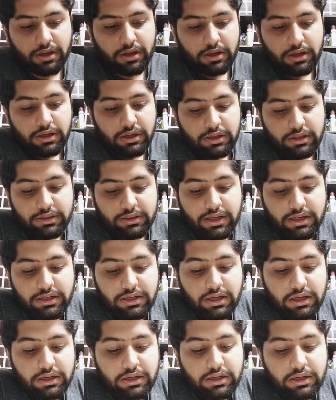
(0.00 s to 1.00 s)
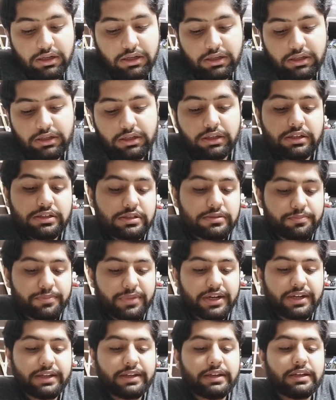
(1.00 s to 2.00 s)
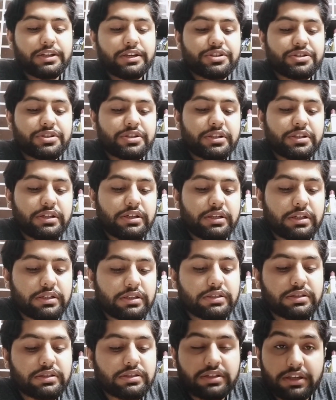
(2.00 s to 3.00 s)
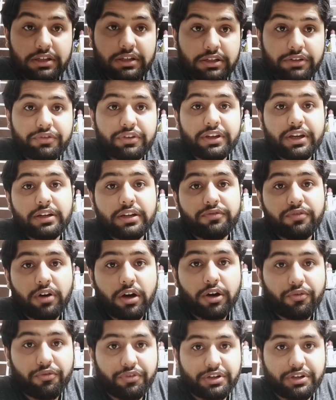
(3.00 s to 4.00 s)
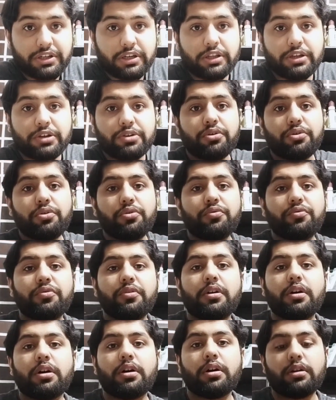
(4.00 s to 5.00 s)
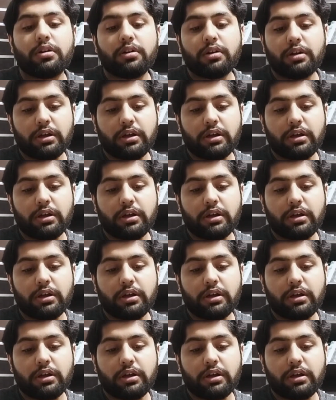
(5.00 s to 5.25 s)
Then his medical history is significant for vitiligo for